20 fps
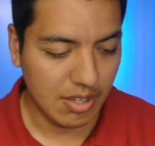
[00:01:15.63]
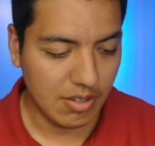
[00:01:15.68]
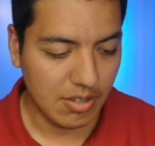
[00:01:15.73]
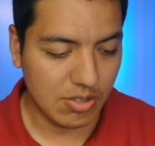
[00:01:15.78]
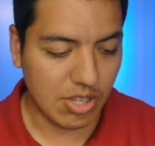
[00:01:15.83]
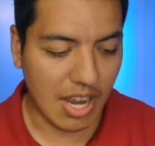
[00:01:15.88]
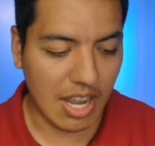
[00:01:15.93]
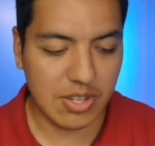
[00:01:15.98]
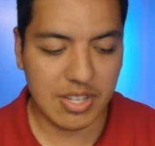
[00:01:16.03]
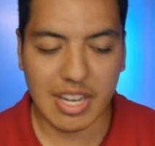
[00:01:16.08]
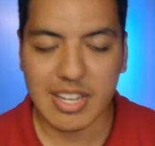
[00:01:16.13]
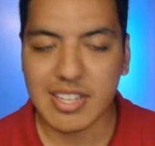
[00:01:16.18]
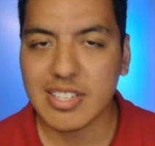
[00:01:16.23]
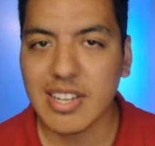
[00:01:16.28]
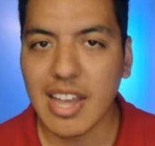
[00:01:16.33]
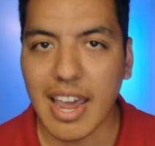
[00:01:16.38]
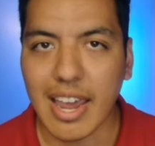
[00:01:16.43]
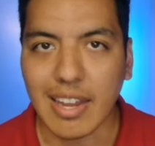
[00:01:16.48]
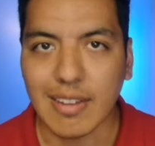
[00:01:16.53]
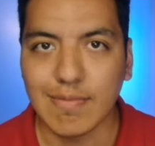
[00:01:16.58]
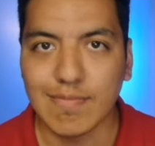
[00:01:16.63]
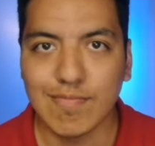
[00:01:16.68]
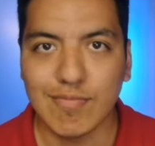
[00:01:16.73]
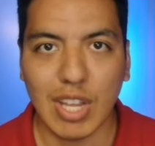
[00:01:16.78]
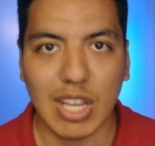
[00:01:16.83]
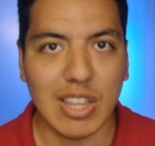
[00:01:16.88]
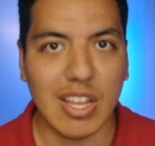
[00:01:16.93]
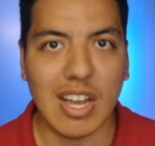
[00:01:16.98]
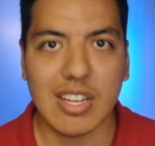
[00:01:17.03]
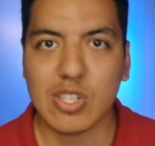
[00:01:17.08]
San Jose State,
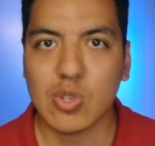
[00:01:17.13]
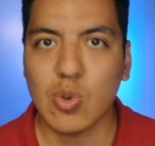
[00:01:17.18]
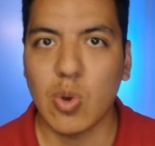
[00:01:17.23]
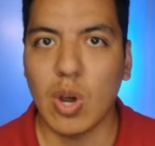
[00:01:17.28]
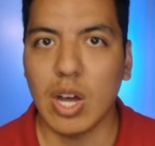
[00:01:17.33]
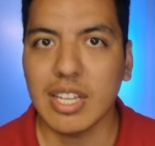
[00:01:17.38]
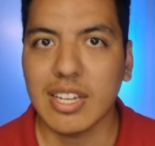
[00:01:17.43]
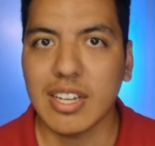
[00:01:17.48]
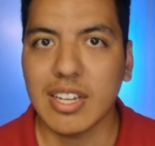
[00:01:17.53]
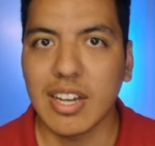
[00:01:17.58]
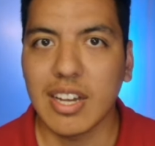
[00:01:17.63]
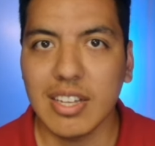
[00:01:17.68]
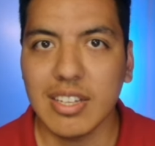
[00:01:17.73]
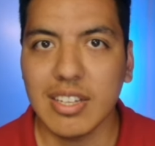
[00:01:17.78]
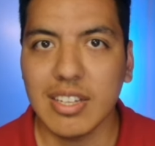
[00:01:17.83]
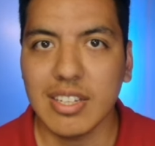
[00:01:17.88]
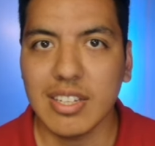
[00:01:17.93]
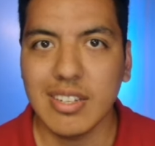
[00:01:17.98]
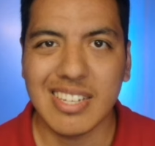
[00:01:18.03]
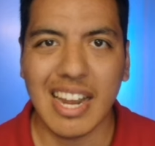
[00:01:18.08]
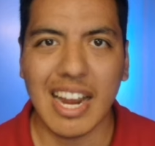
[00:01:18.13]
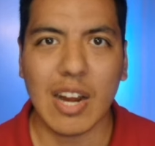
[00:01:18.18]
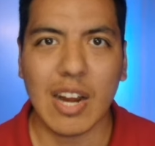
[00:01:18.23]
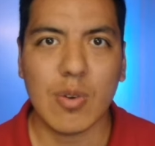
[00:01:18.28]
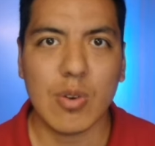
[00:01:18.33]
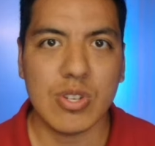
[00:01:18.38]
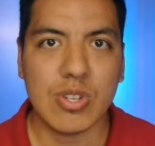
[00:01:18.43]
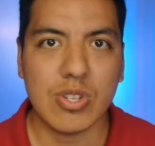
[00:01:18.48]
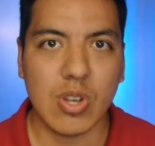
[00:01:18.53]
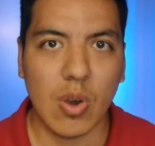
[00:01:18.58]
they lost Quali Conley to
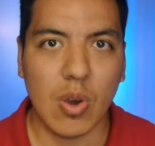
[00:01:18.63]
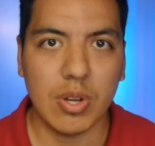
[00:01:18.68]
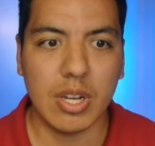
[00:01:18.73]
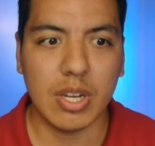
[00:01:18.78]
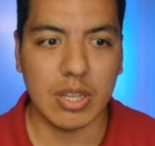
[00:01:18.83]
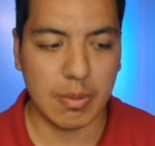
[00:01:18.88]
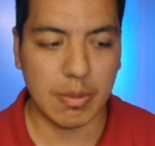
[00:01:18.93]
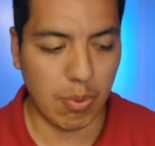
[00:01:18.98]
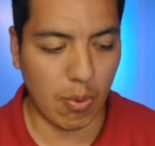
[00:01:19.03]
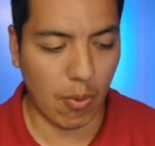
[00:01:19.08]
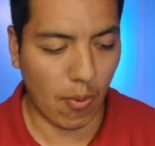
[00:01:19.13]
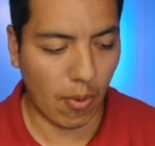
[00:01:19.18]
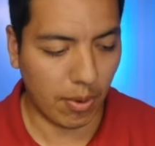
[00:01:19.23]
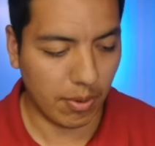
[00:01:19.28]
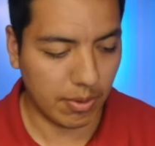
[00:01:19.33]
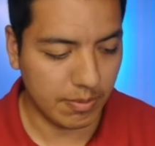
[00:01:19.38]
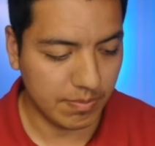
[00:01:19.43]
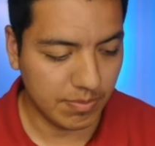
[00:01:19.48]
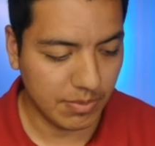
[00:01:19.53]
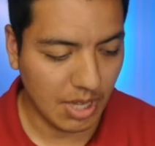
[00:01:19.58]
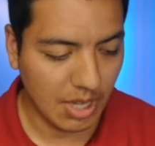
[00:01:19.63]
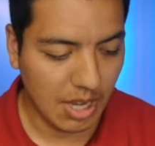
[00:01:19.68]
Arizona in the portal.